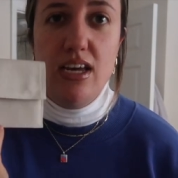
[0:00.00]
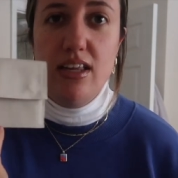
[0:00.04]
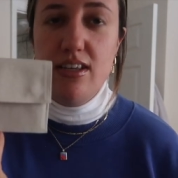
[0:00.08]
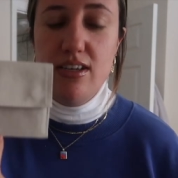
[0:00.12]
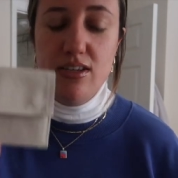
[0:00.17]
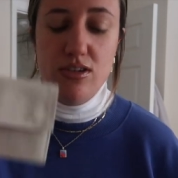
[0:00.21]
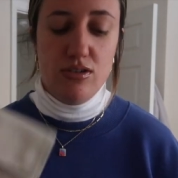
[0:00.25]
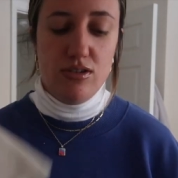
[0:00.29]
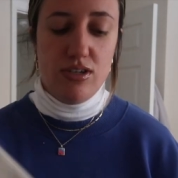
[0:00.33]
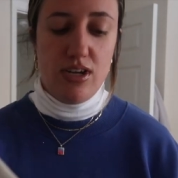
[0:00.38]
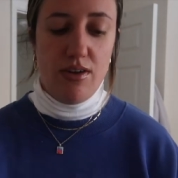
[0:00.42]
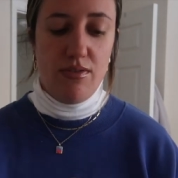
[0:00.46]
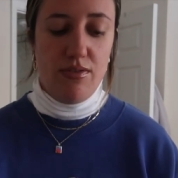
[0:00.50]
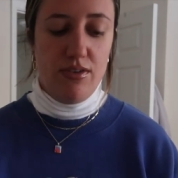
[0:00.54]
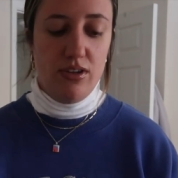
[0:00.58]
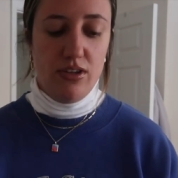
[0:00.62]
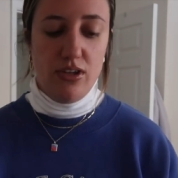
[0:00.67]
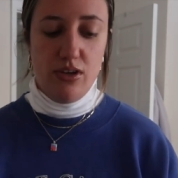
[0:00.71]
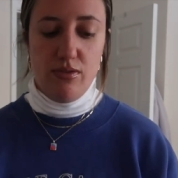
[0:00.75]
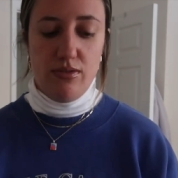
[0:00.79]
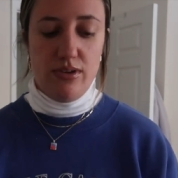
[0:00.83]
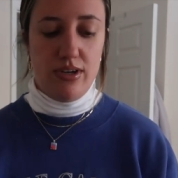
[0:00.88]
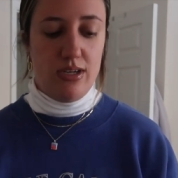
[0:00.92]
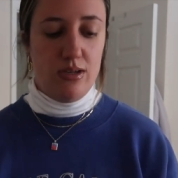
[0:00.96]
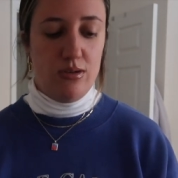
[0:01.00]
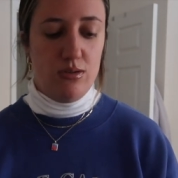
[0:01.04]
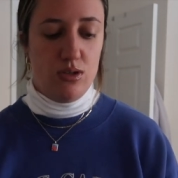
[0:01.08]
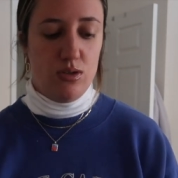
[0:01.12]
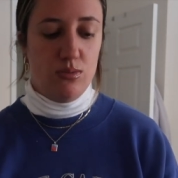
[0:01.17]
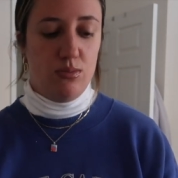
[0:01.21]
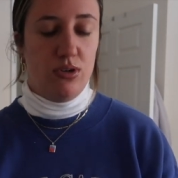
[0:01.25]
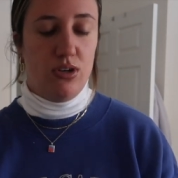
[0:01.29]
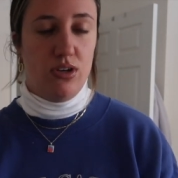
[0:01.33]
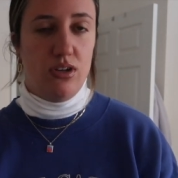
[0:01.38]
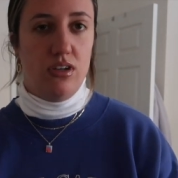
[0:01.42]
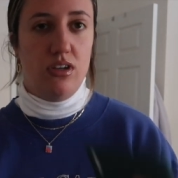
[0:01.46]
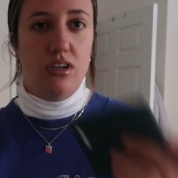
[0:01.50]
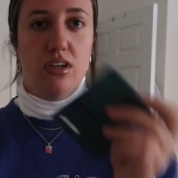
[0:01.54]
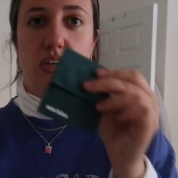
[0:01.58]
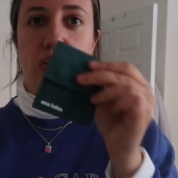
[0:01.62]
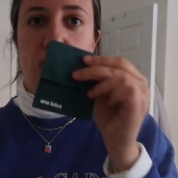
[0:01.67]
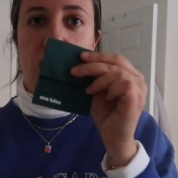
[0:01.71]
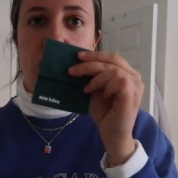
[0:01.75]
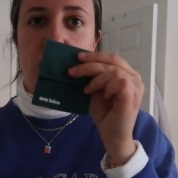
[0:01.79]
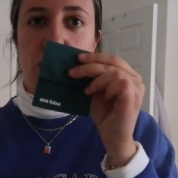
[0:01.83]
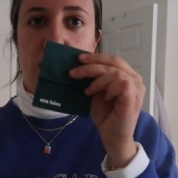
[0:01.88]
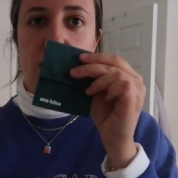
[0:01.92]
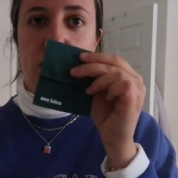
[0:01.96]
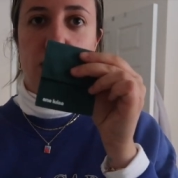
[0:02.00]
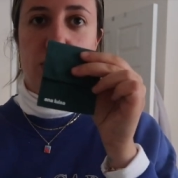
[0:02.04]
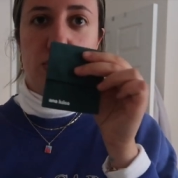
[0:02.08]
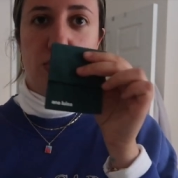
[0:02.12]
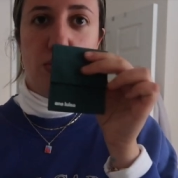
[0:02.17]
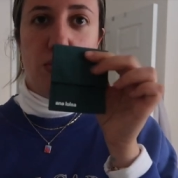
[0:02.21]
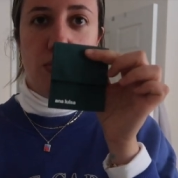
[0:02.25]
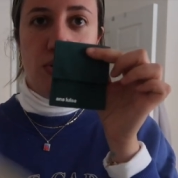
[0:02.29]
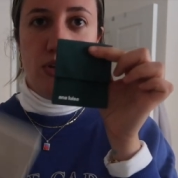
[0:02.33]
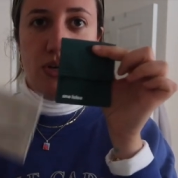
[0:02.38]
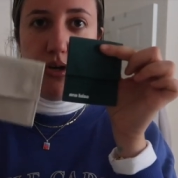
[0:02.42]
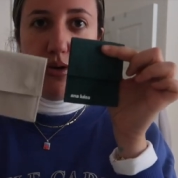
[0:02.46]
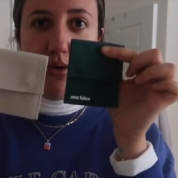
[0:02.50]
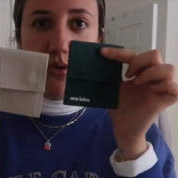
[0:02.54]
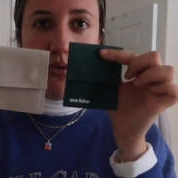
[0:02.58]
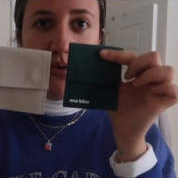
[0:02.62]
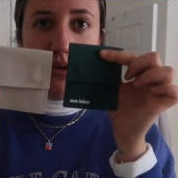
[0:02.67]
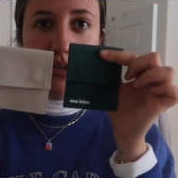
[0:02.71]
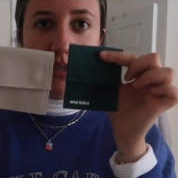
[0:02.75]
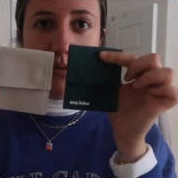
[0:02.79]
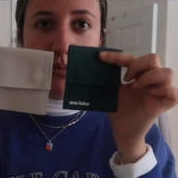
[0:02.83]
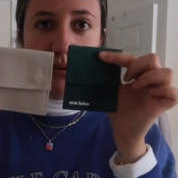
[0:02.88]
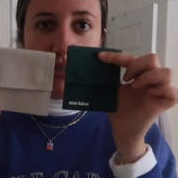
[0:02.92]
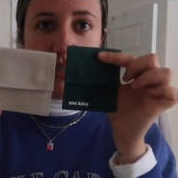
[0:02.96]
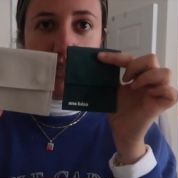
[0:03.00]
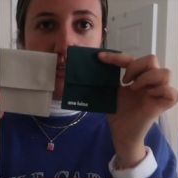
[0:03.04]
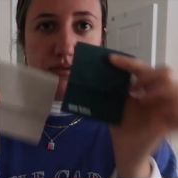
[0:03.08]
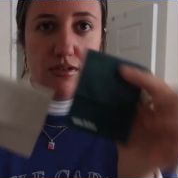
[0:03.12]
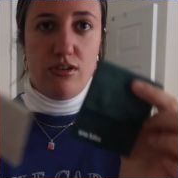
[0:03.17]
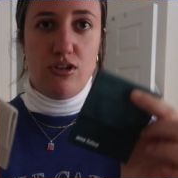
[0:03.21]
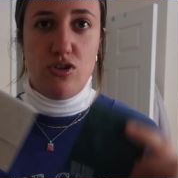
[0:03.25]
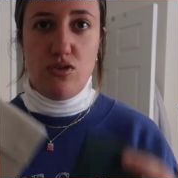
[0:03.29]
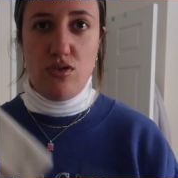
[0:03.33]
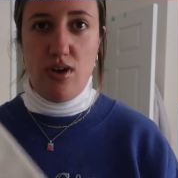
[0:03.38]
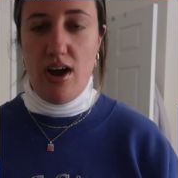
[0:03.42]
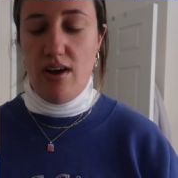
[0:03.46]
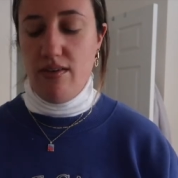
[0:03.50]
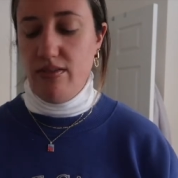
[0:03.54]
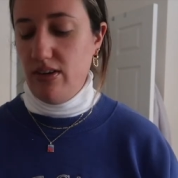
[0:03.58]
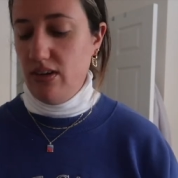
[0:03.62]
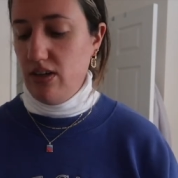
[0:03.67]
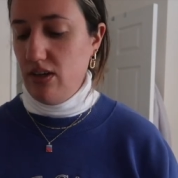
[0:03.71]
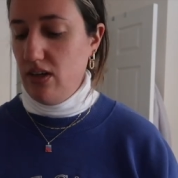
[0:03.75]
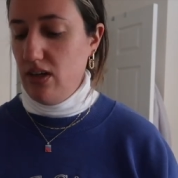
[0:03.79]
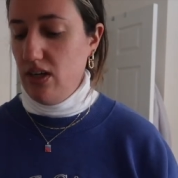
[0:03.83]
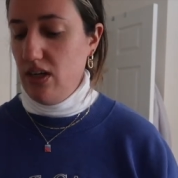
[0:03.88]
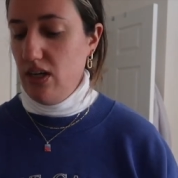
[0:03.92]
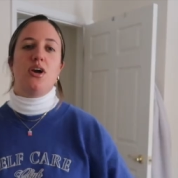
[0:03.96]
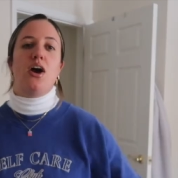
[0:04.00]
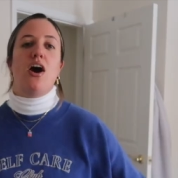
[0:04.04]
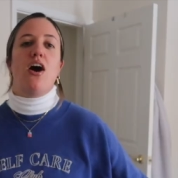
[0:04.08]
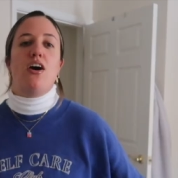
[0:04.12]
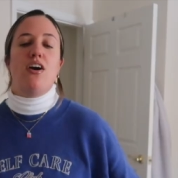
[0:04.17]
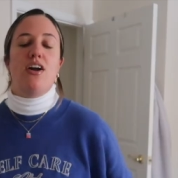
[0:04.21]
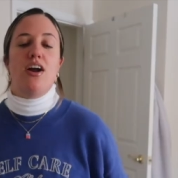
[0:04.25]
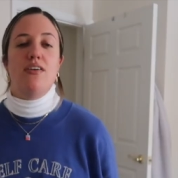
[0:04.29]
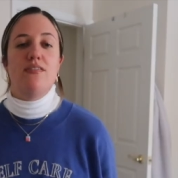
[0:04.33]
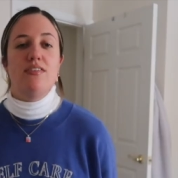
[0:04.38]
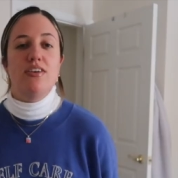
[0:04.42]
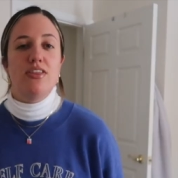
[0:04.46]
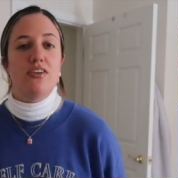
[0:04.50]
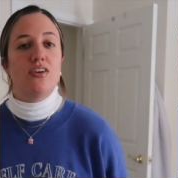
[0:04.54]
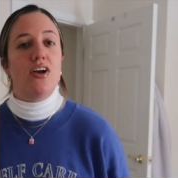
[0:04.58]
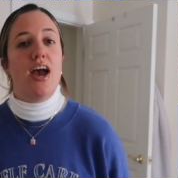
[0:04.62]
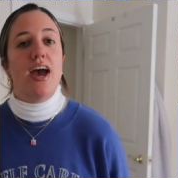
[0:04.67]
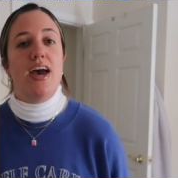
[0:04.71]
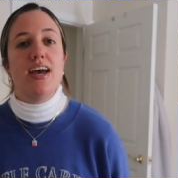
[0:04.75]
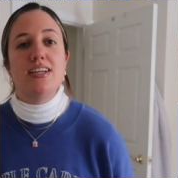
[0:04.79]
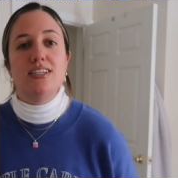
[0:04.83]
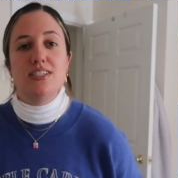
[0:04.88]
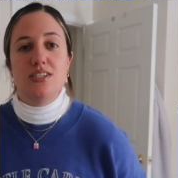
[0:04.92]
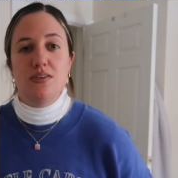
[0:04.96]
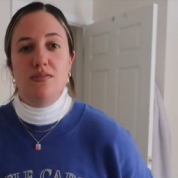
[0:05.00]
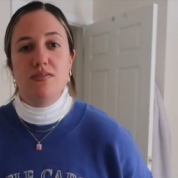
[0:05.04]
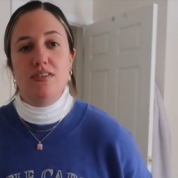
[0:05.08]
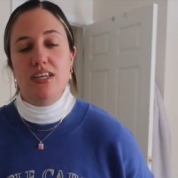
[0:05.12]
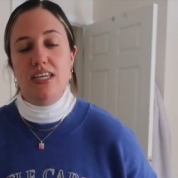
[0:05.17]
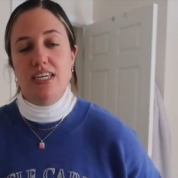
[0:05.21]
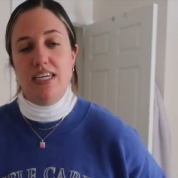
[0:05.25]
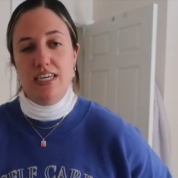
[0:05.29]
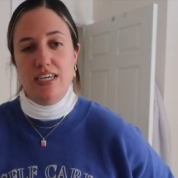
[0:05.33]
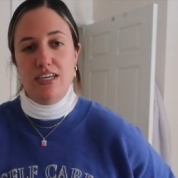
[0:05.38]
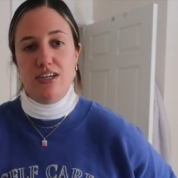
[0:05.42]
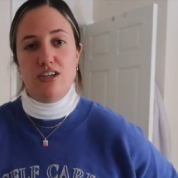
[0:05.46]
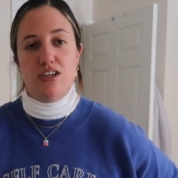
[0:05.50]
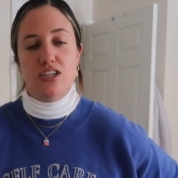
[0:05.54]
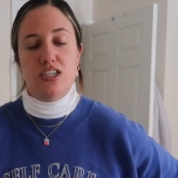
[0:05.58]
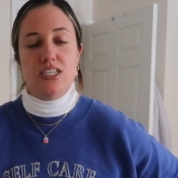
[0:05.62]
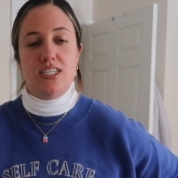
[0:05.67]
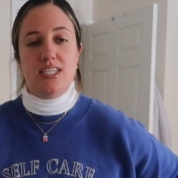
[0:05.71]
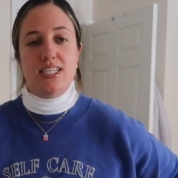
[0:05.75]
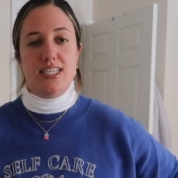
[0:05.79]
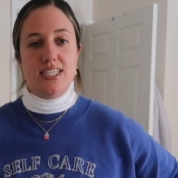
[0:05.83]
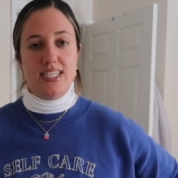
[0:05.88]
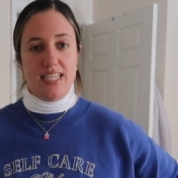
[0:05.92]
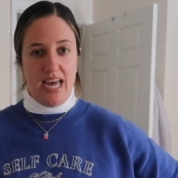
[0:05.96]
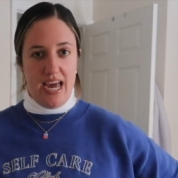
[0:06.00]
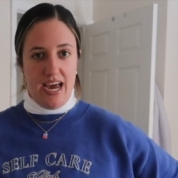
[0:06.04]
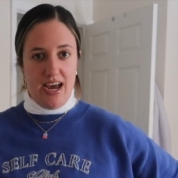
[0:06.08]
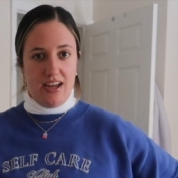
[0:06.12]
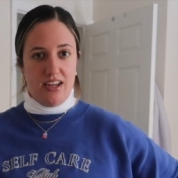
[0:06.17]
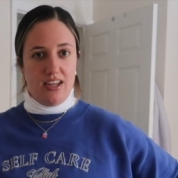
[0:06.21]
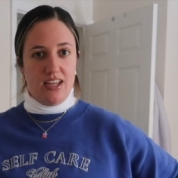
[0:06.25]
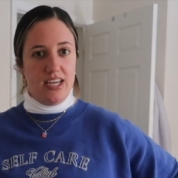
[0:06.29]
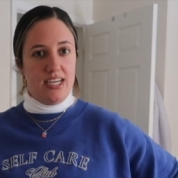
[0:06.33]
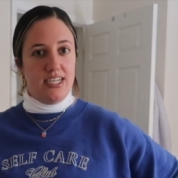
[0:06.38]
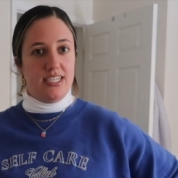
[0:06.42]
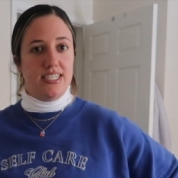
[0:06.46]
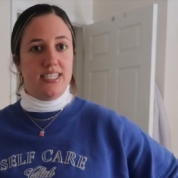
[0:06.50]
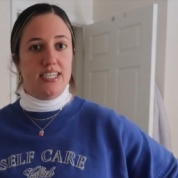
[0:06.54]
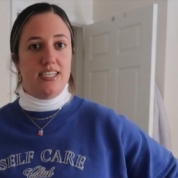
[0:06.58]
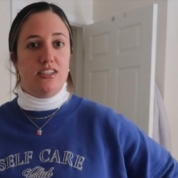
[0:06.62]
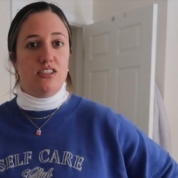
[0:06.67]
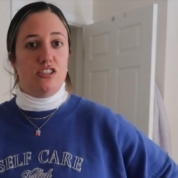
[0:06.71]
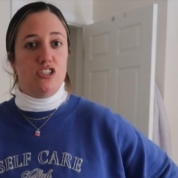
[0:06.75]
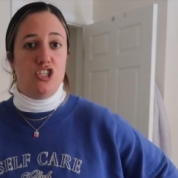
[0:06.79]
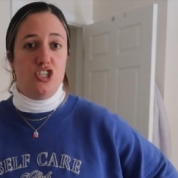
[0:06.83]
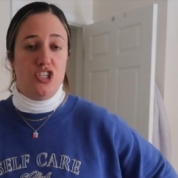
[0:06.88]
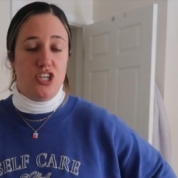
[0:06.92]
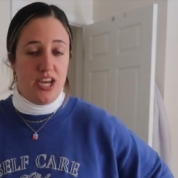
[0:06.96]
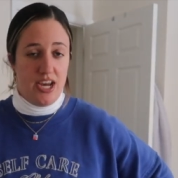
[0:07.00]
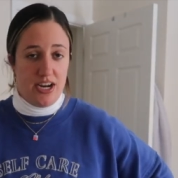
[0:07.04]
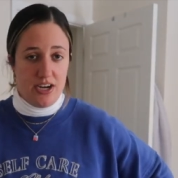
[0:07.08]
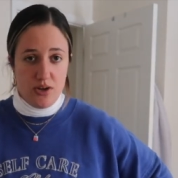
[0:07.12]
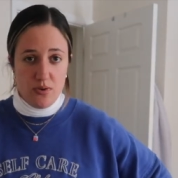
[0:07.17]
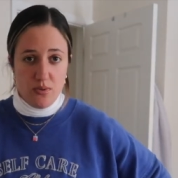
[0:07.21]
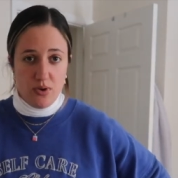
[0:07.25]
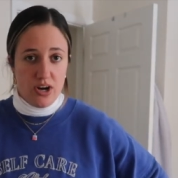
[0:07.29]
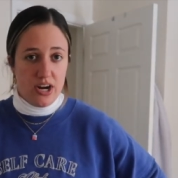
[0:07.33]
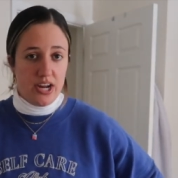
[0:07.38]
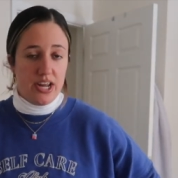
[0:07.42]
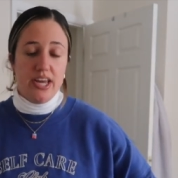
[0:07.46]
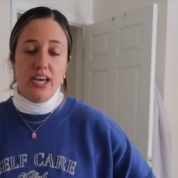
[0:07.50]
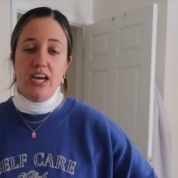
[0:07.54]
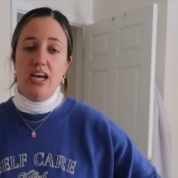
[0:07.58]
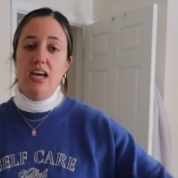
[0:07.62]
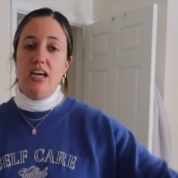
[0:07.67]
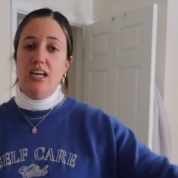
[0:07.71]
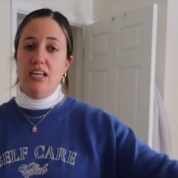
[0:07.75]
These are definitely reusable they're so cute, especially for travel. They are having their end of the year sale until January.